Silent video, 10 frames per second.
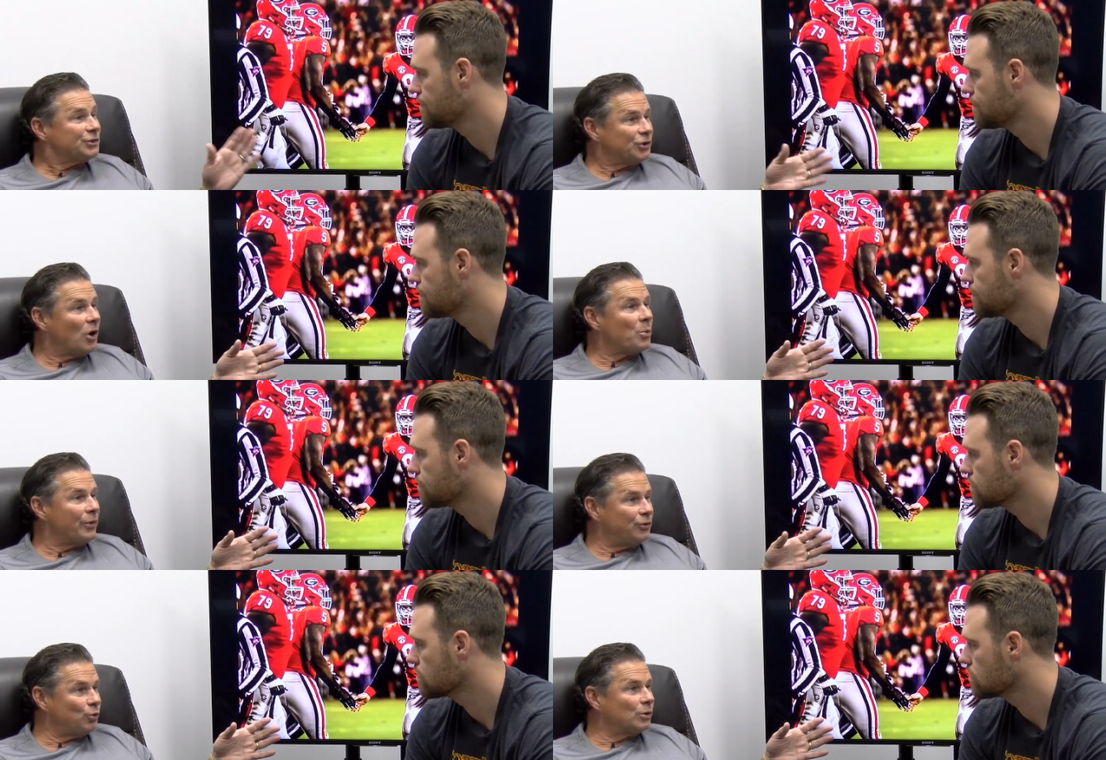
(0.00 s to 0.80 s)
Speaker 1: start with
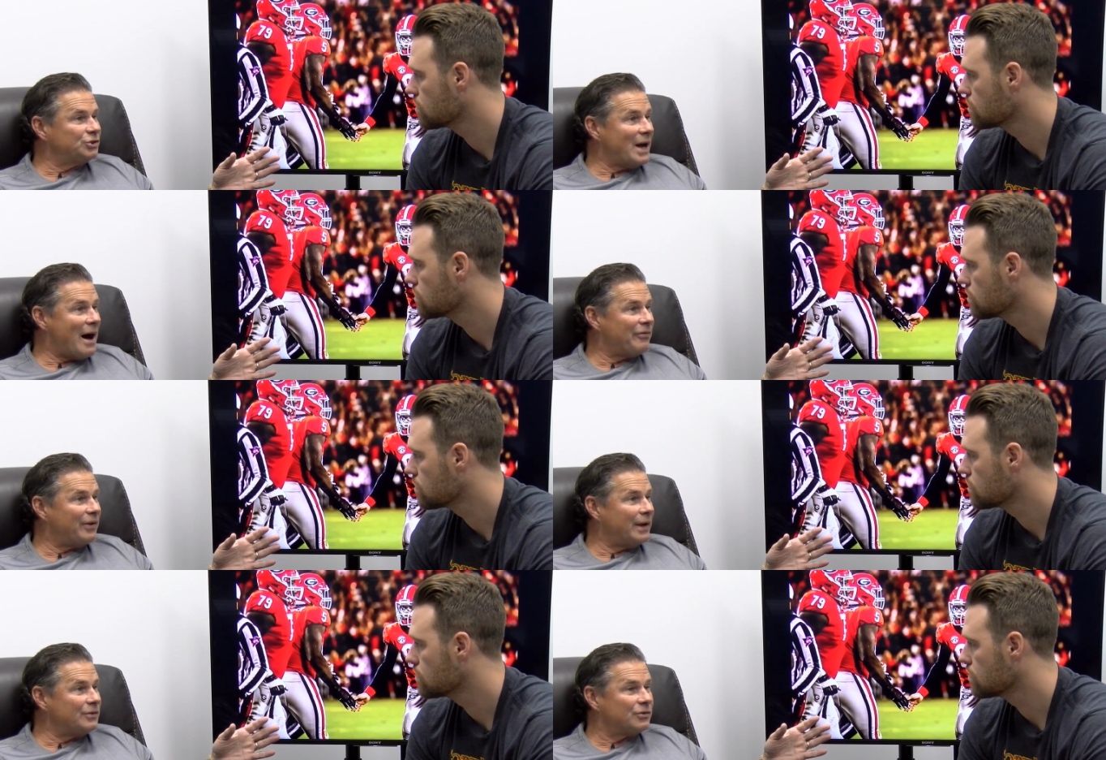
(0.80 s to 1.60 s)
the Georgia
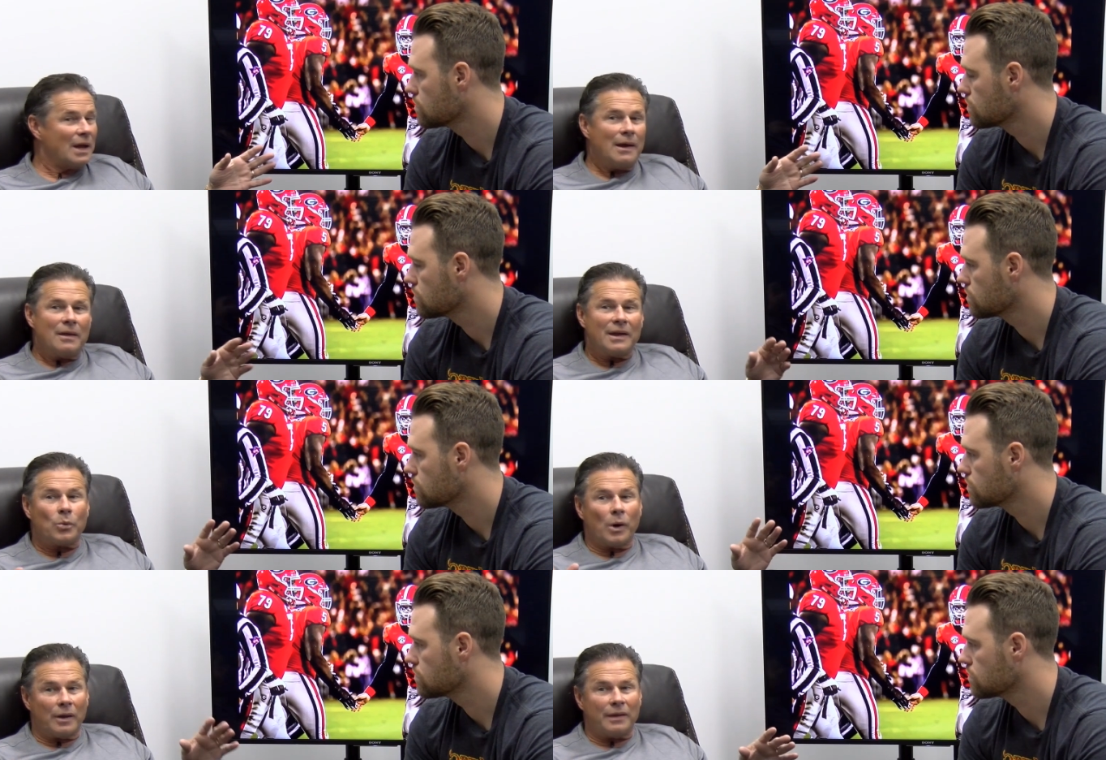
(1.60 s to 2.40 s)
offense. I
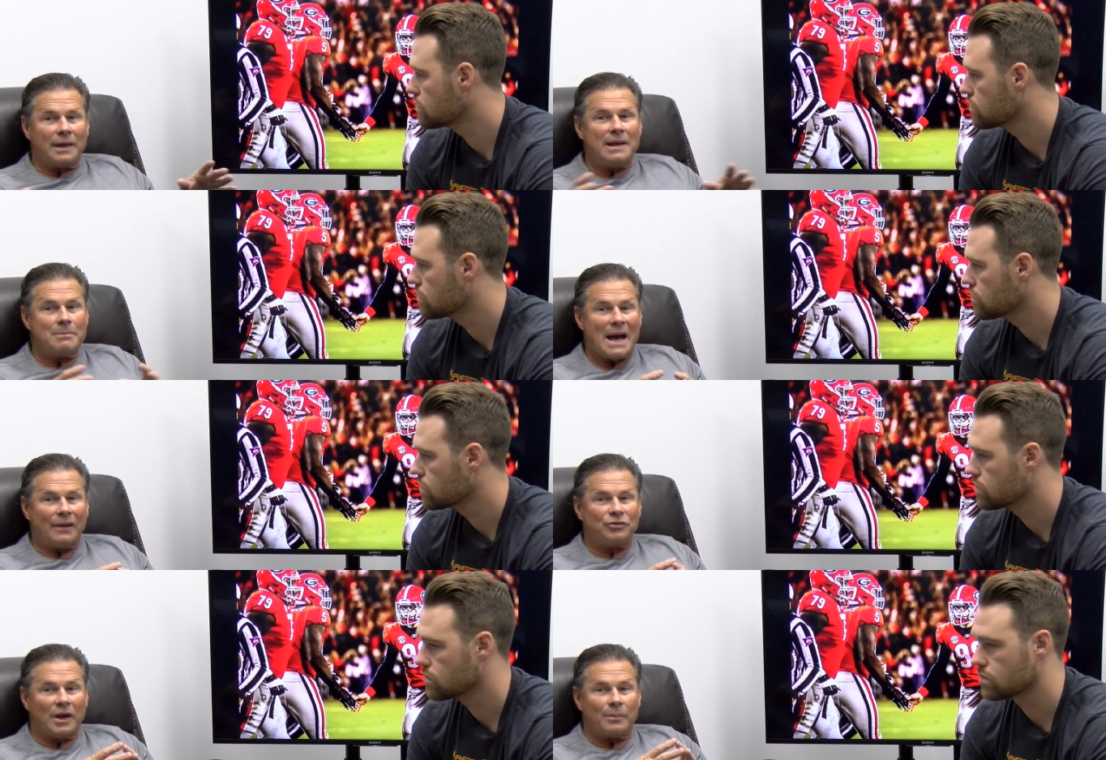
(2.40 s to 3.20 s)
think one of the key
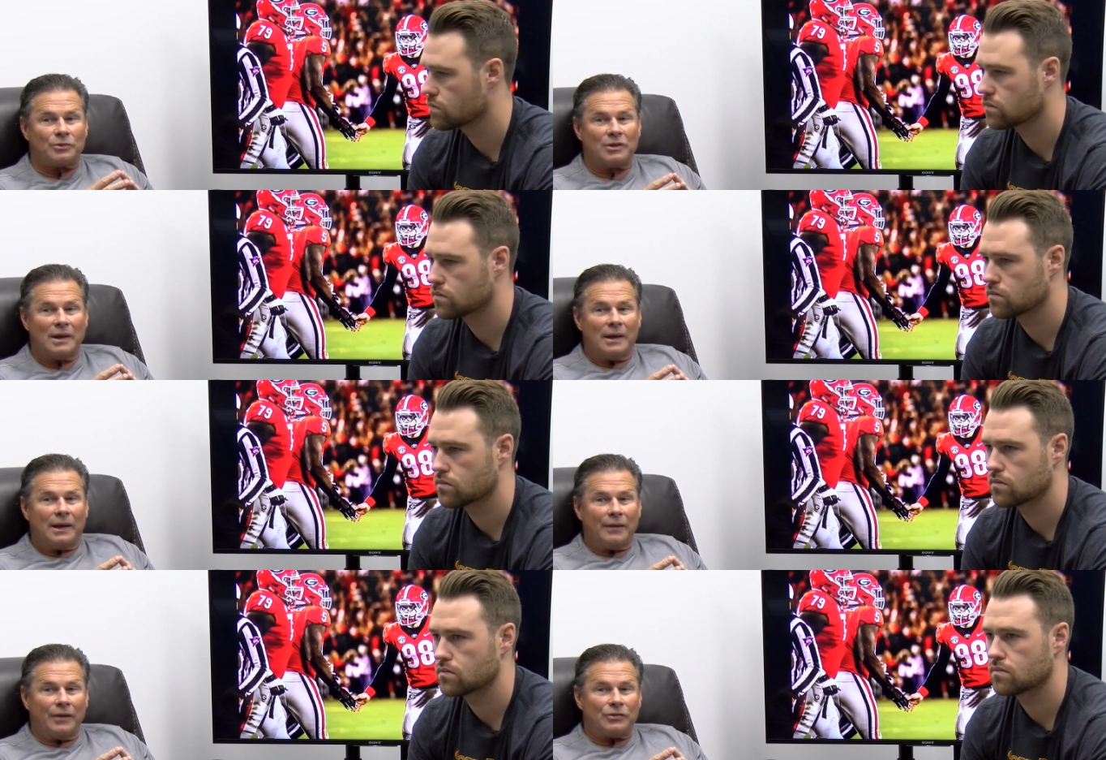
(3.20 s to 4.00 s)
matchups
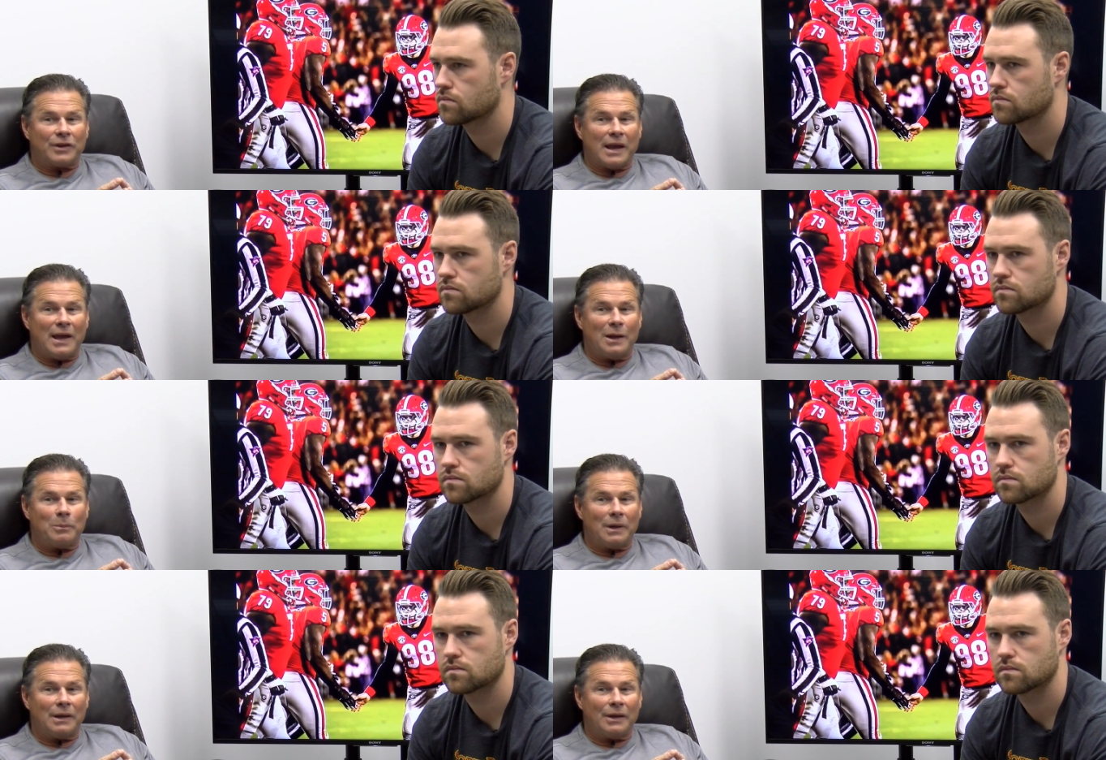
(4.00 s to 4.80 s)
in this
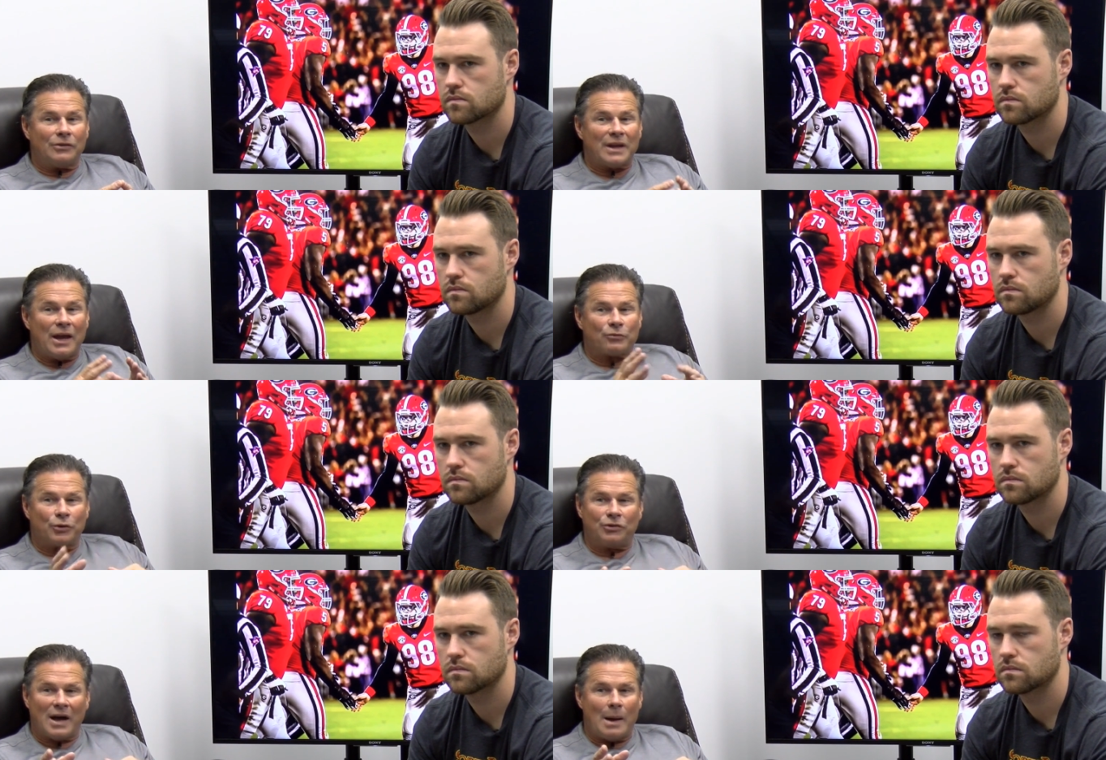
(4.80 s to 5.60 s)
game is
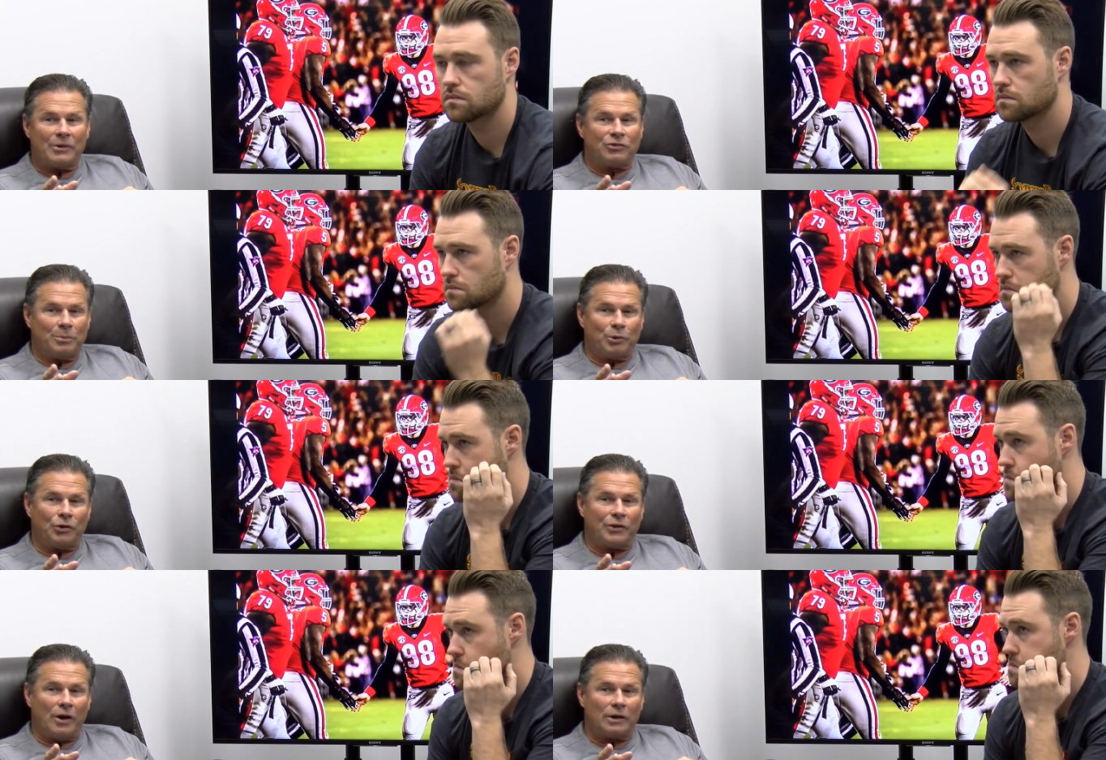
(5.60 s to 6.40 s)
Andrew Thomas, the
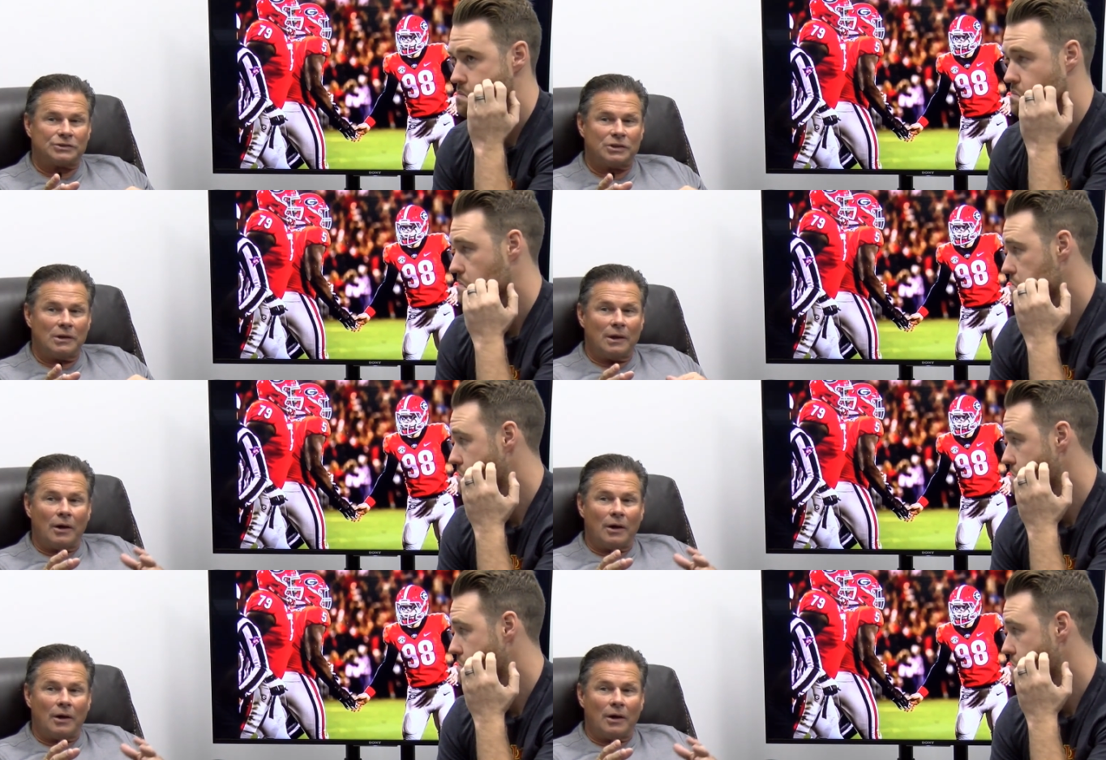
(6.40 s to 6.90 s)
Bulldogs'